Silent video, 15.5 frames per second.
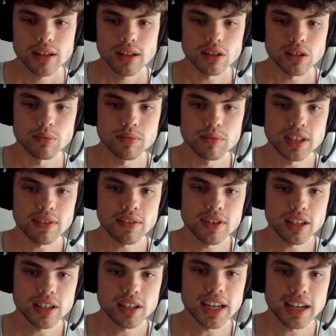So
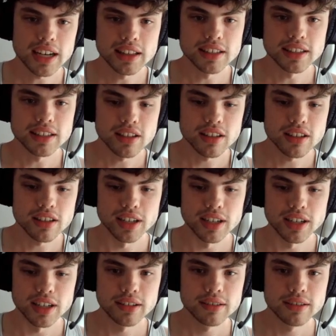definitely getting this to the front
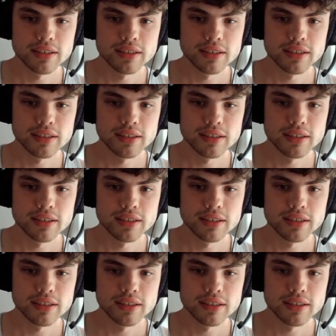line.